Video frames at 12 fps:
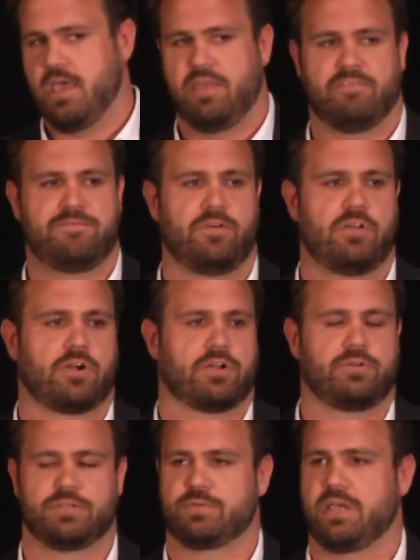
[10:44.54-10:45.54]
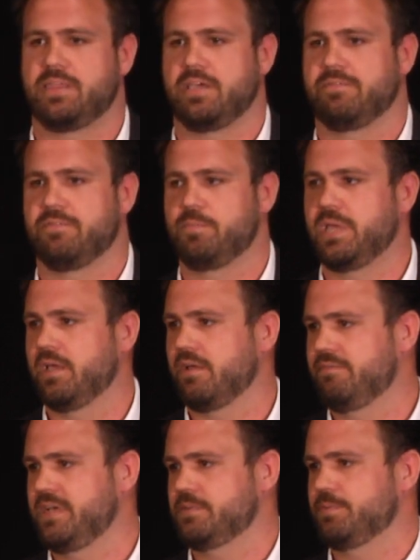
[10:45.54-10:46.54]
and the full article is right there for me
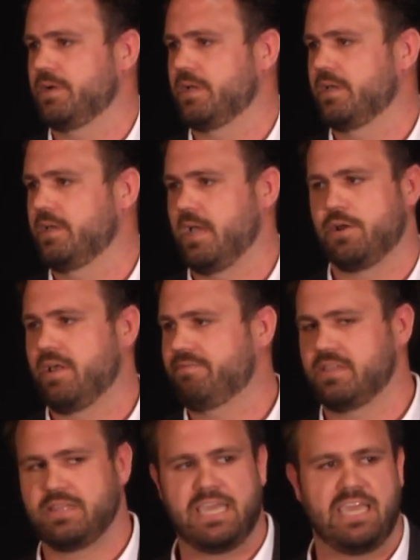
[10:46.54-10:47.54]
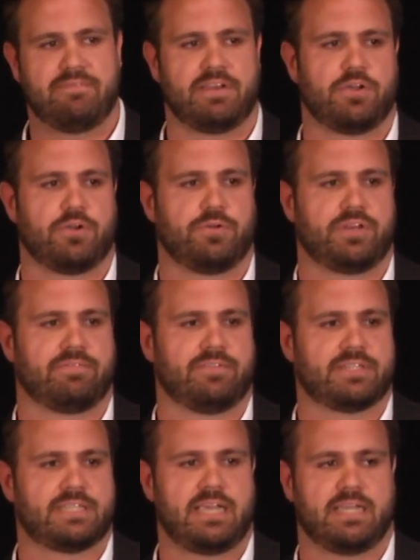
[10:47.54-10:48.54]
on Facebook. I don't have to leave and go to a
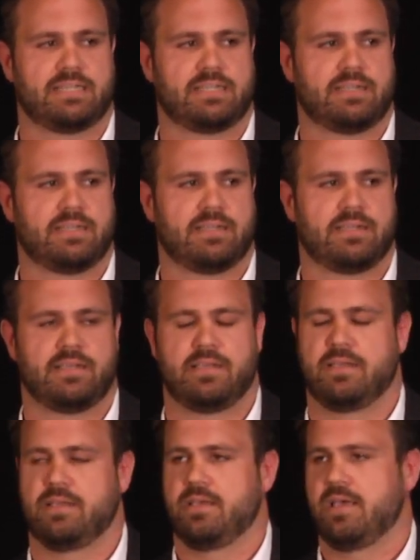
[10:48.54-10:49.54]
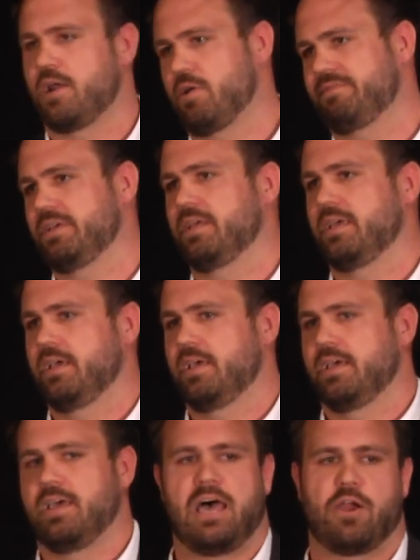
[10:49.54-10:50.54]
different site. I don't
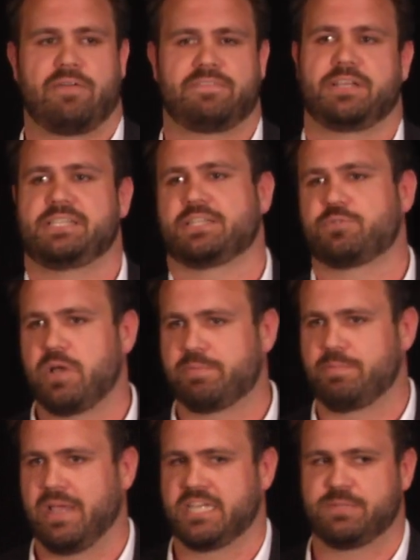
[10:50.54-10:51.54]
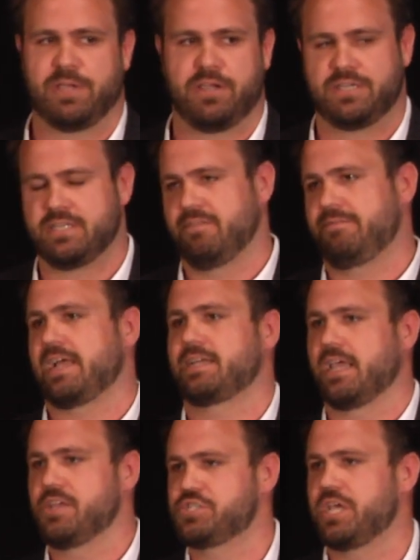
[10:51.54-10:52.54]
have to disrupt my experience, and in fact,
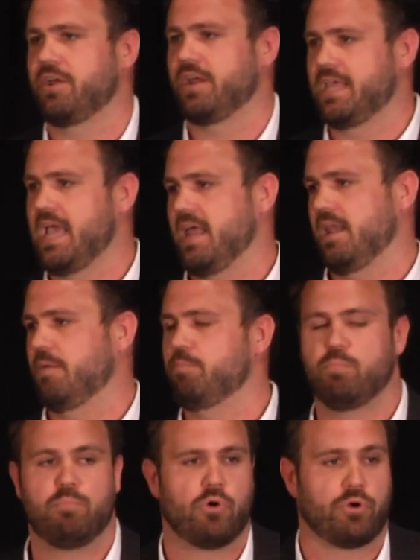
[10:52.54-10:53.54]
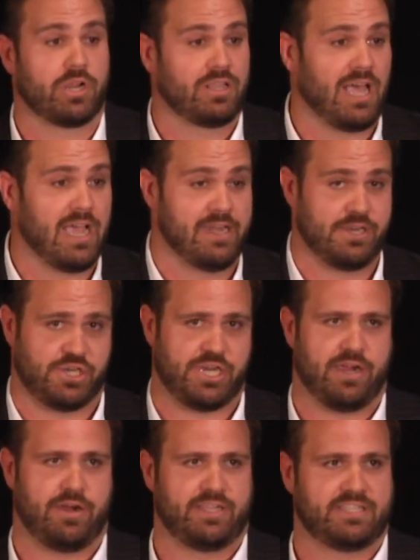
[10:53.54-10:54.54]
I can share it again. I'm more inclined to
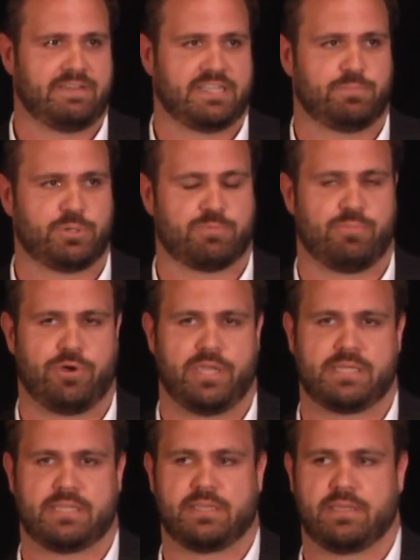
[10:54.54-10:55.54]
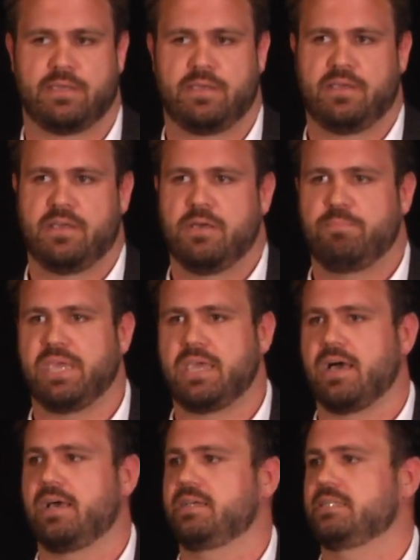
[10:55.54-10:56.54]
share it, is Facebook's point,
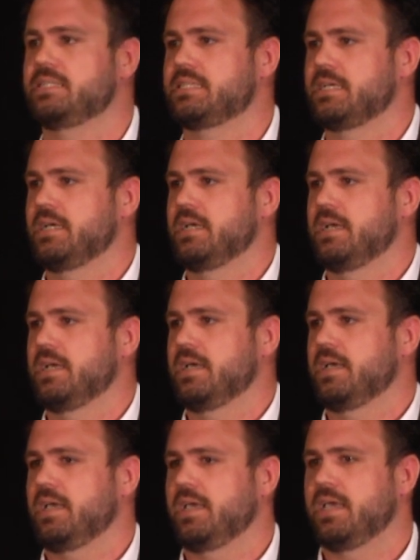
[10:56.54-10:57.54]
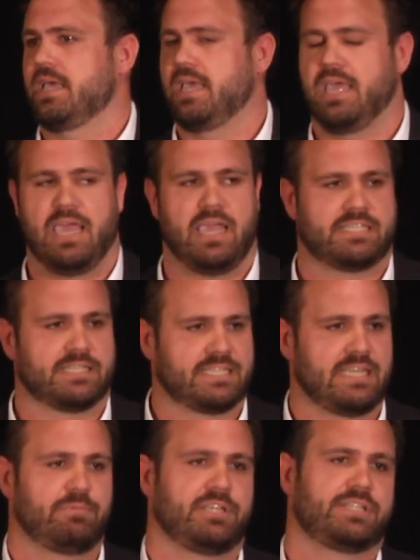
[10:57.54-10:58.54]
because it's a
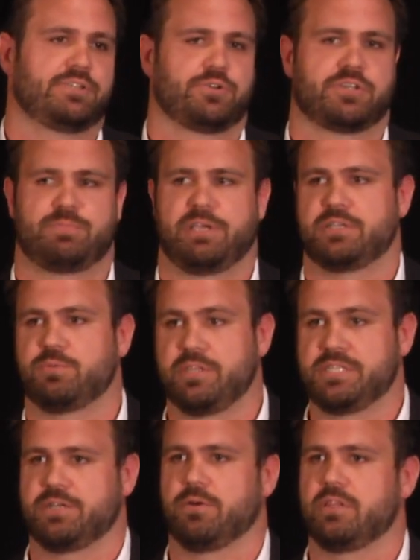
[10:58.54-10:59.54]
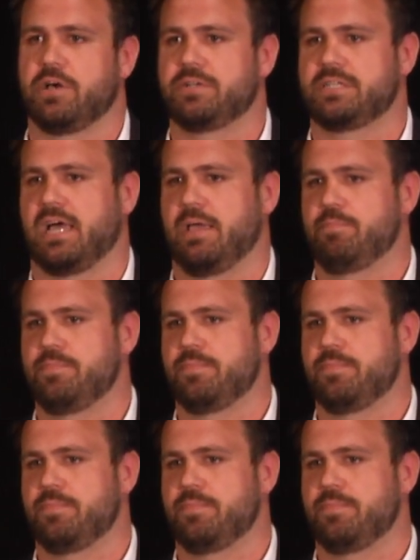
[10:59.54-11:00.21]
seamless user experience with a zero load time.